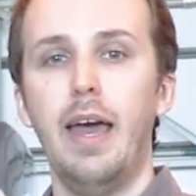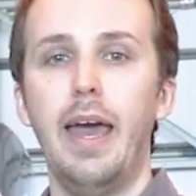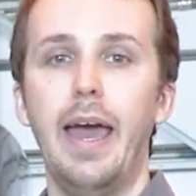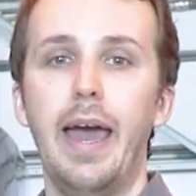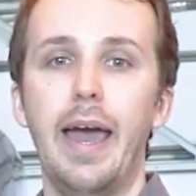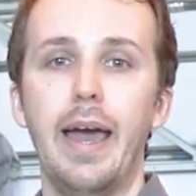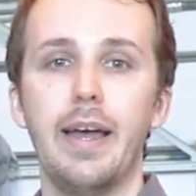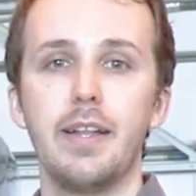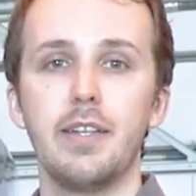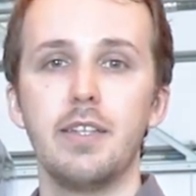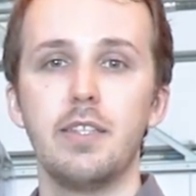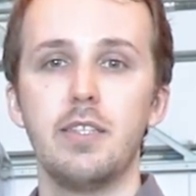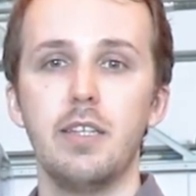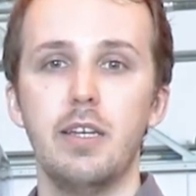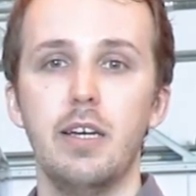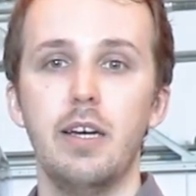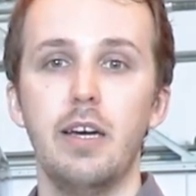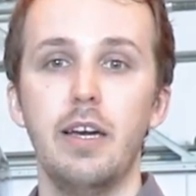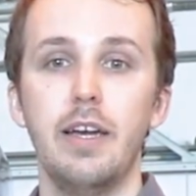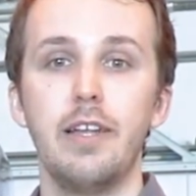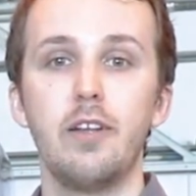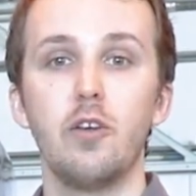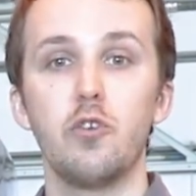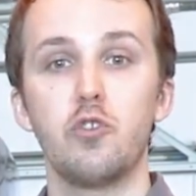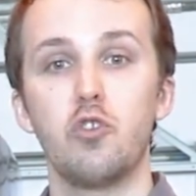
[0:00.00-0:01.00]
And
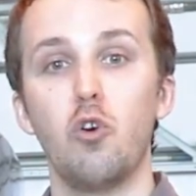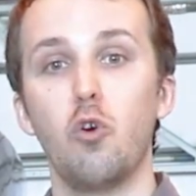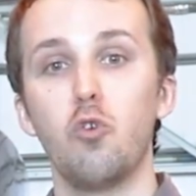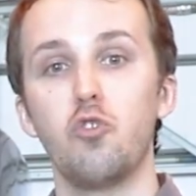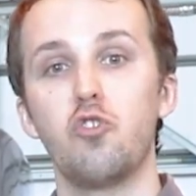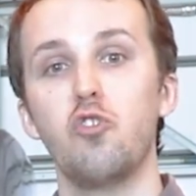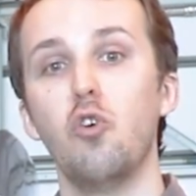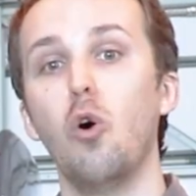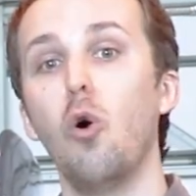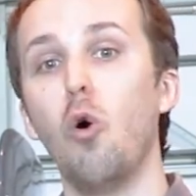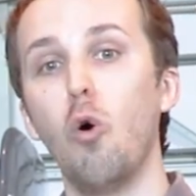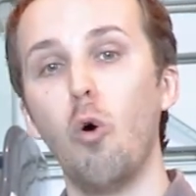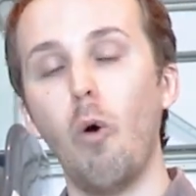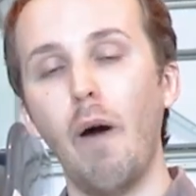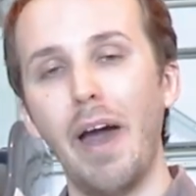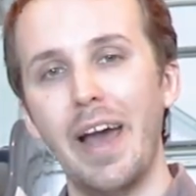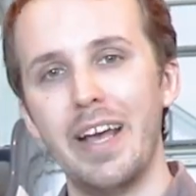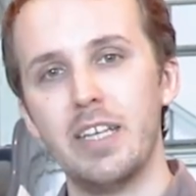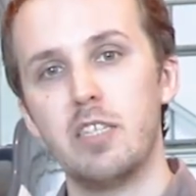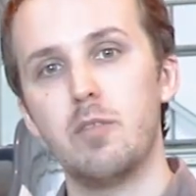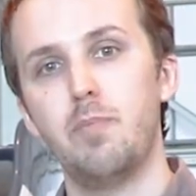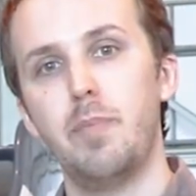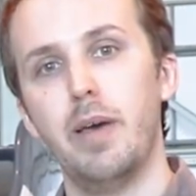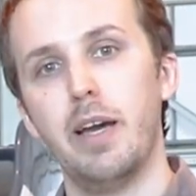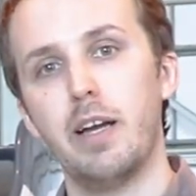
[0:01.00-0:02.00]
uh, it is also all
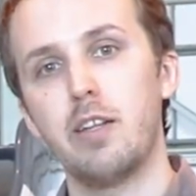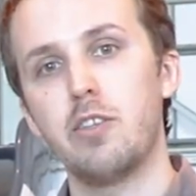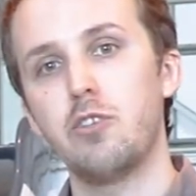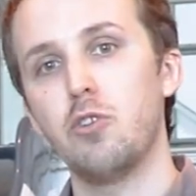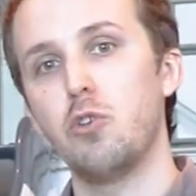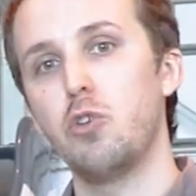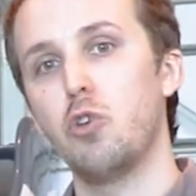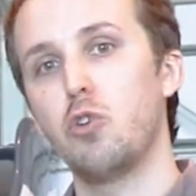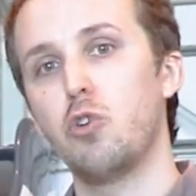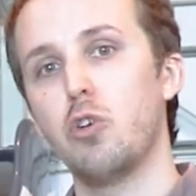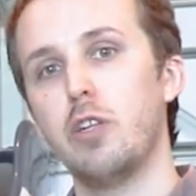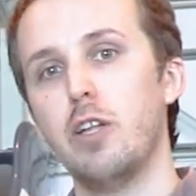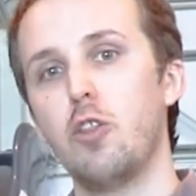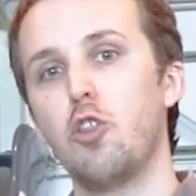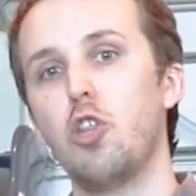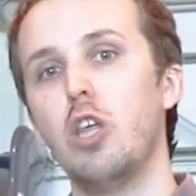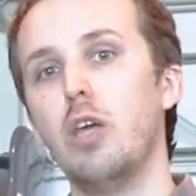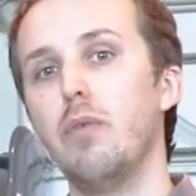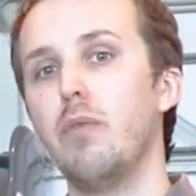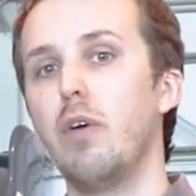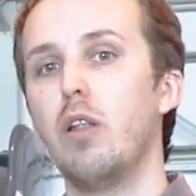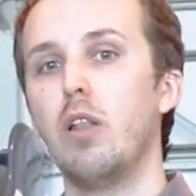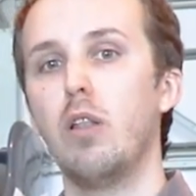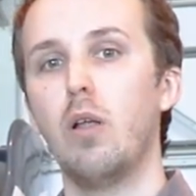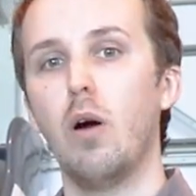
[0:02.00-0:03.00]
aspect, so you could
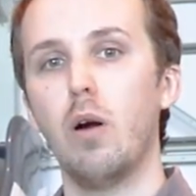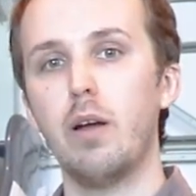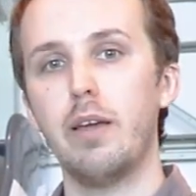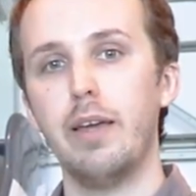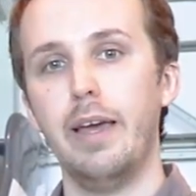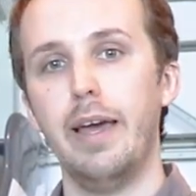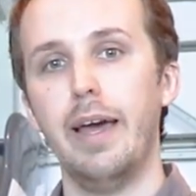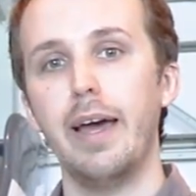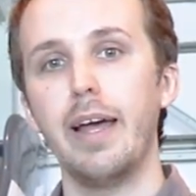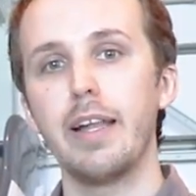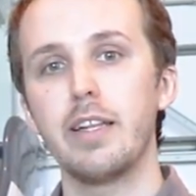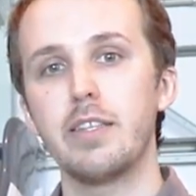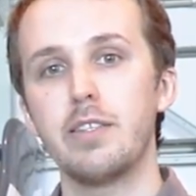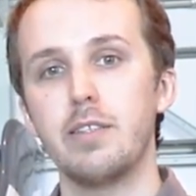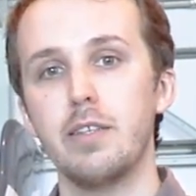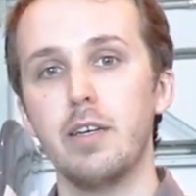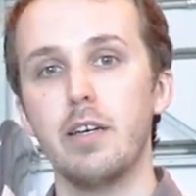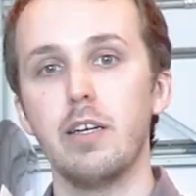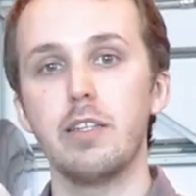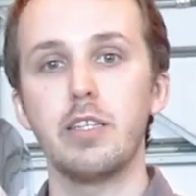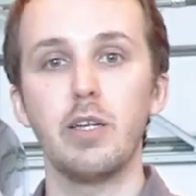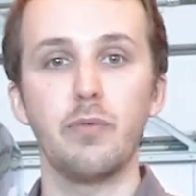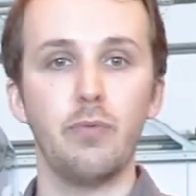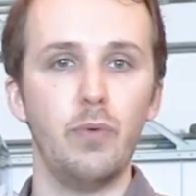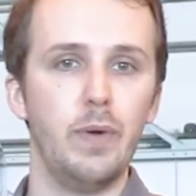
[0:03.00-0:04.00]
achieve a lock at
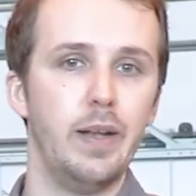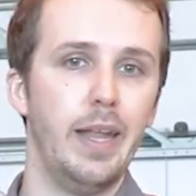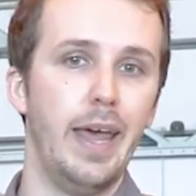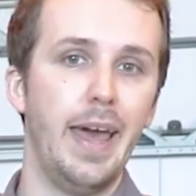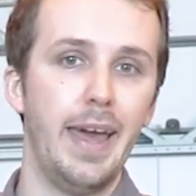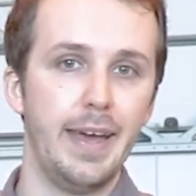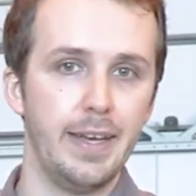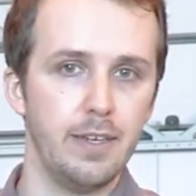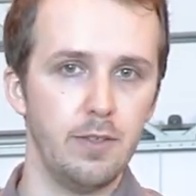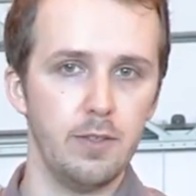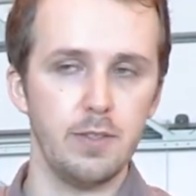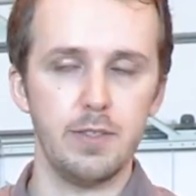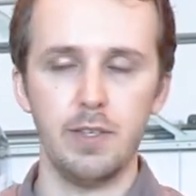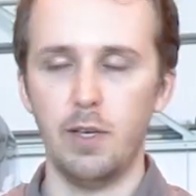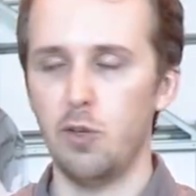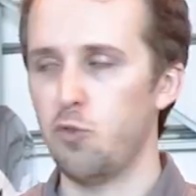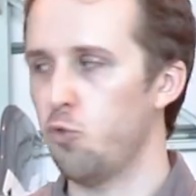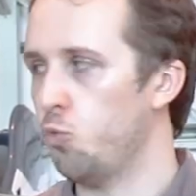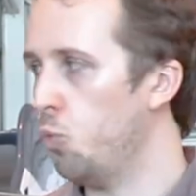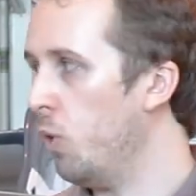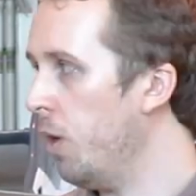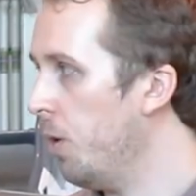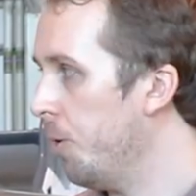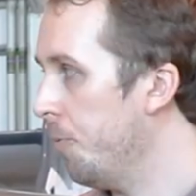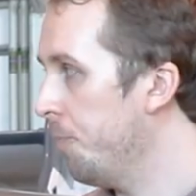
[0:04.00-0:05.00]
uh, different angles as
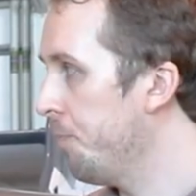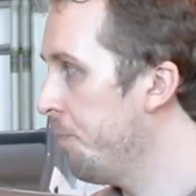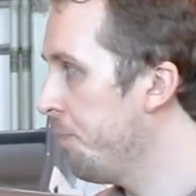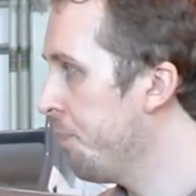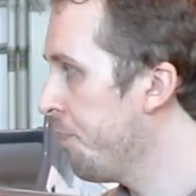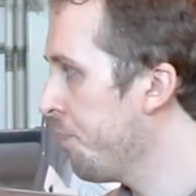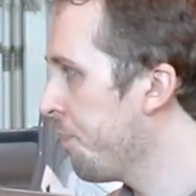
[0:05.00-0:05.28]
well,